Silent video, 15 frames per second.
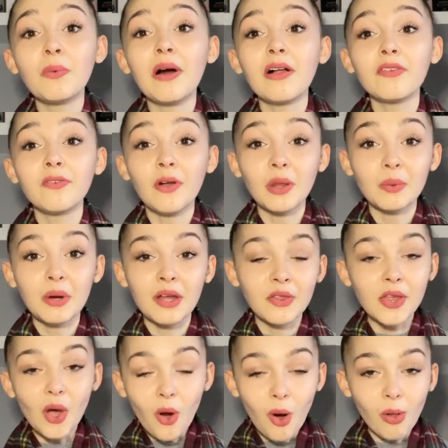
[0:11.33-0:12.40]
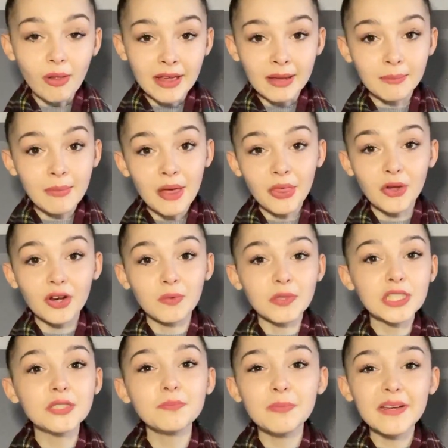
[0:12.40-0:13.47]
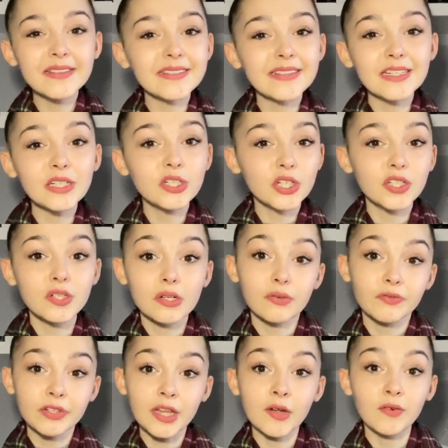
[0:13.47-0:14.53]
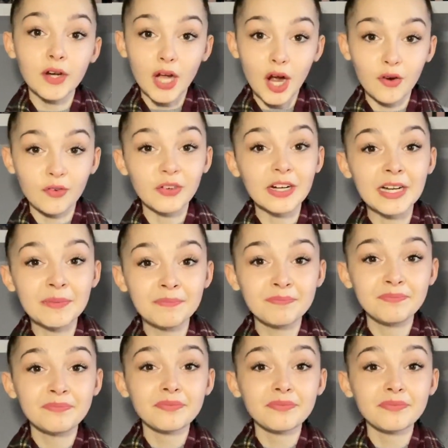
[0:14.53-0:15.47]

while following the all-in method which is basically just real recovery.